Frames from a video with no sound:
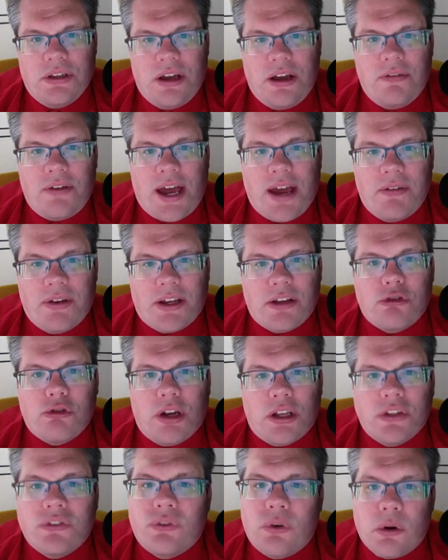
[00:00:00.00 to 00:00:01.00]
of having a
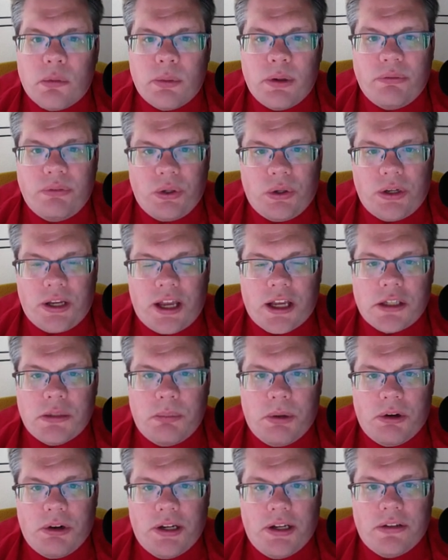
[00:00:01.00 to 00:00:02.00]
transformative learning
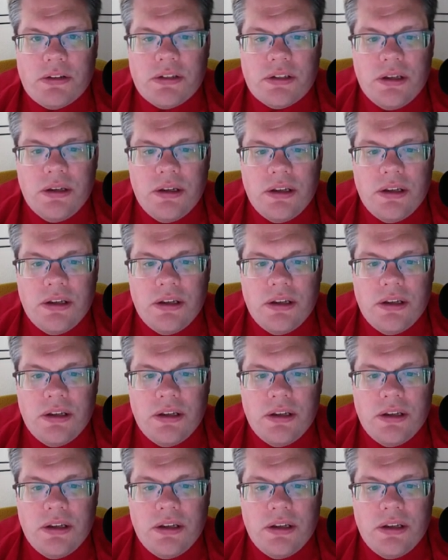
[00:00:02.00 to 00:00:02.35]
experience